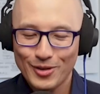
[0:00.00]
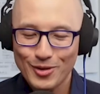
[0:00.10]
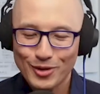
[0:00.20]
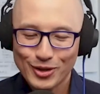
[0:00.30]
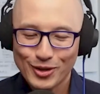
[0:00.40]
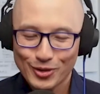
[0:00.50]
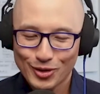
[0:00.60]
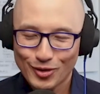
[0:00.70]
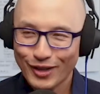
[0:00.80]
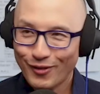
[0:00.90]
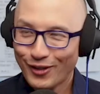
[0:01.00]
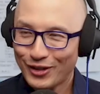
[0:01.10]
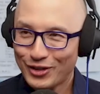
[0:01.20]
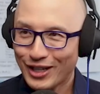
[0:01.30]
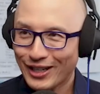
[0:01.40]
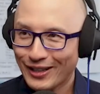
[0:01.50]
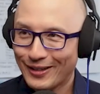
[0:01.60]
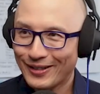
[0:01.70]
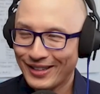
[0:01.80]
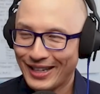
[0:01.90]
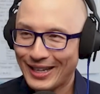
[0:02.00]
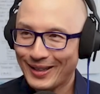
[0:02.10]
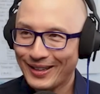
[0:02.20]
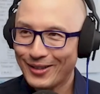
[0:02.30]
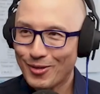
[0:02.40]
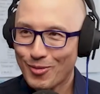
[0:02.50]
You just go straight for the jugular, Kathy.